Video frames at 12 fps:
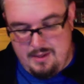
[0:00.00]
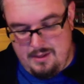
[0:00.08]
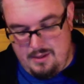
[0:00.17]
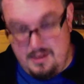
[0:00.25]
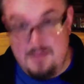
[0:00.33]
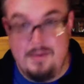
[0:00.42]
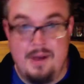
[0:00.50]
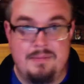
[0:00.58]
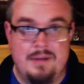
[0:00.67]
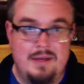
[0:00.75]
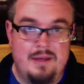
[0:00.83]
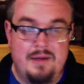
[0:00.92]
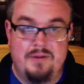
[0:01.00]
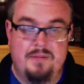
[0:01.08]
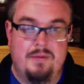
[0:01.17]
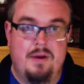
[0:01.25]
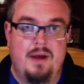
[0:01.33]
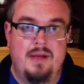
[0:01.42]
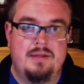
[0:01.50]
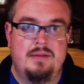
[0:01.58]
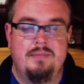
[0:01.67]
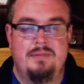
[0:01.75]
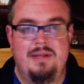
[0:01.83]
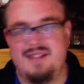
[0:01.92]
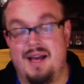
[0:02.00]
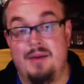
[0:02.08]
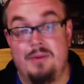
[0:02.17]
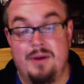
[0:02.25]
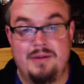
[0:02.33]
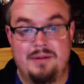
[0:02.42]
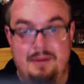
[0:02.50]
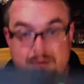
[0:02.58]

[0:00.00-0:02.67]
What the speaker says: you might be a little surprised. At least I was.